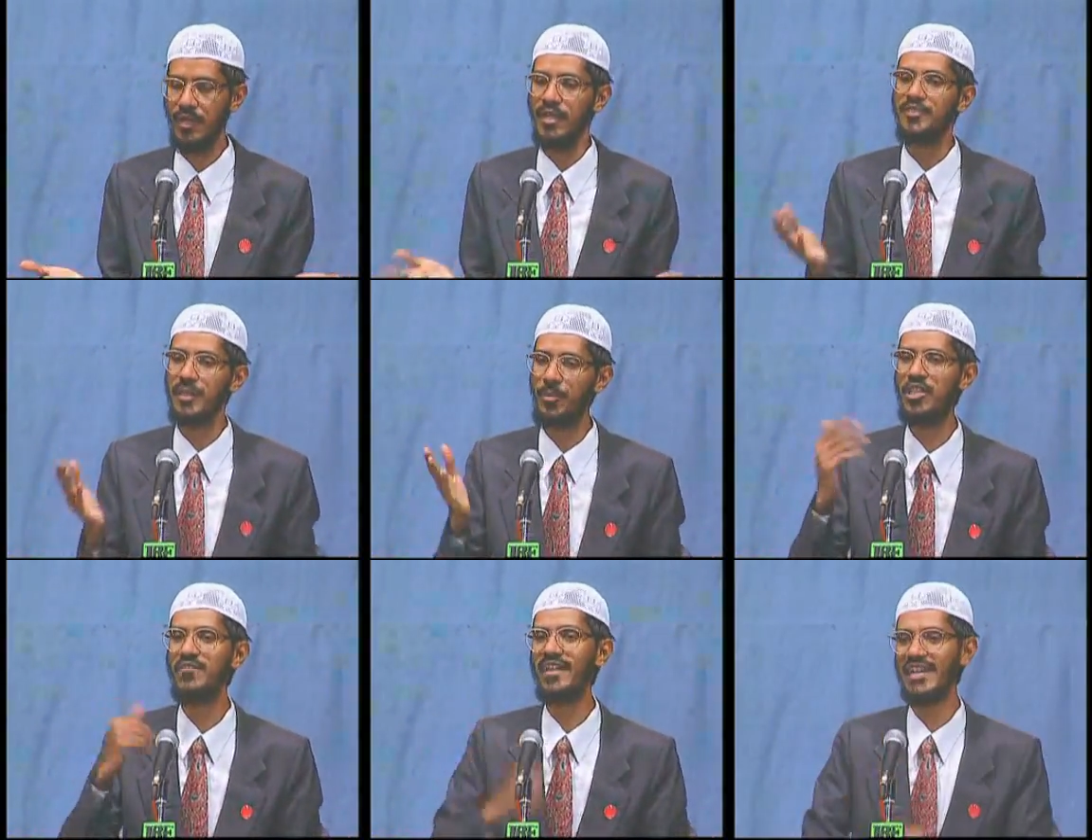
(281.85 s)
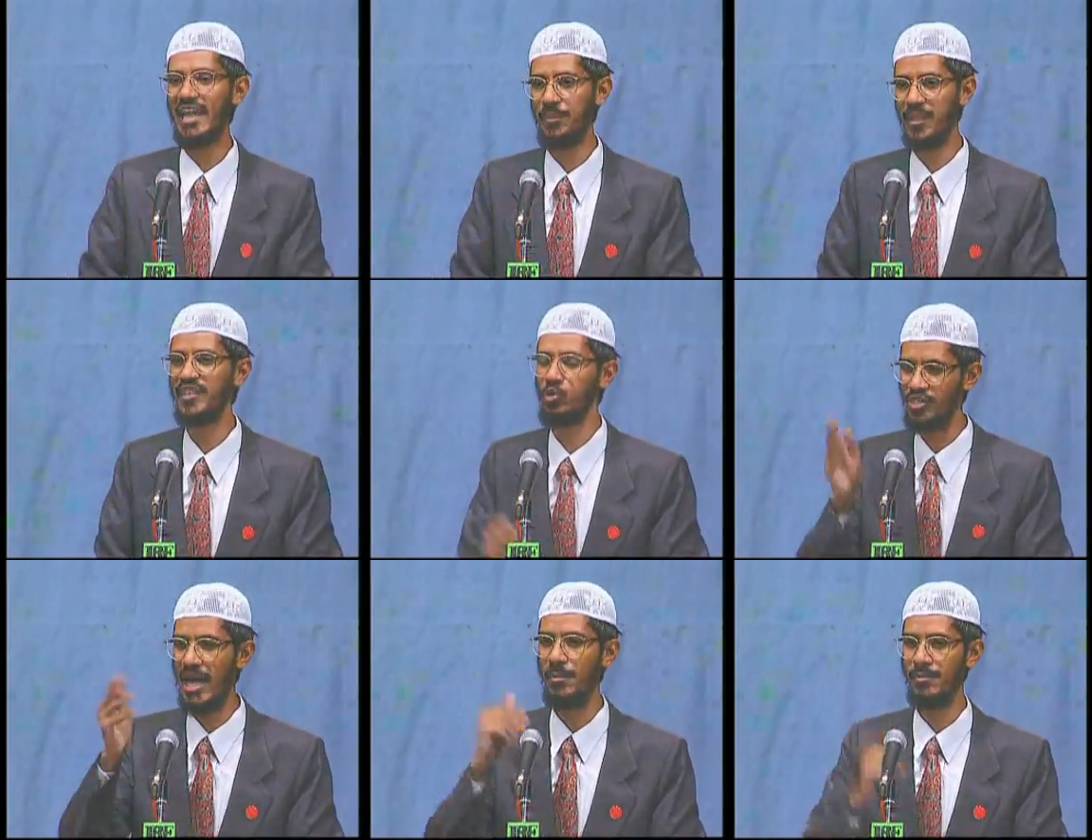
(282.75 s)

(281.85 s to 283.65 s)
Suppose if I tell a person who's dumb,